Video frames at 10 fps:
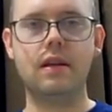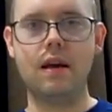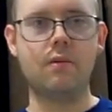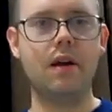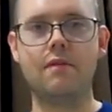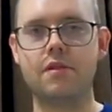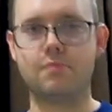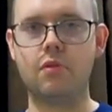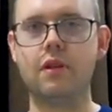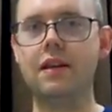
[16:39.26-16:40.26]
Yeah, we have a
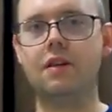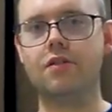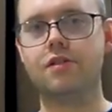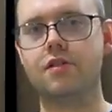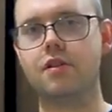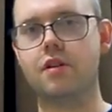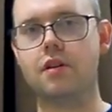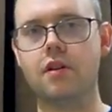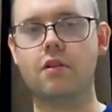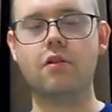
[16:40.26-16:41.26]
small kiosk
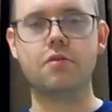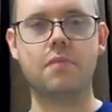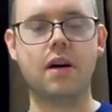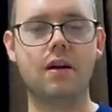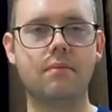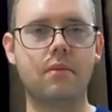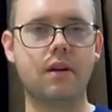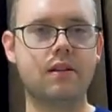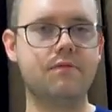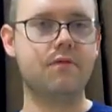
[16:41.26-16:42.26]
close by,
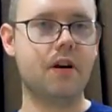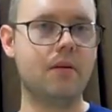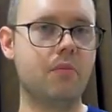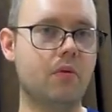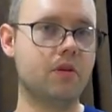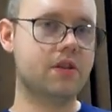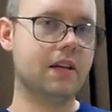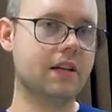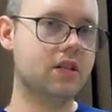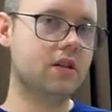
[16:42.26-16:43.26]
but it's very poor
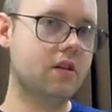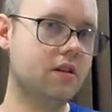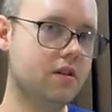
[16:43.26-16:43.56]
selection.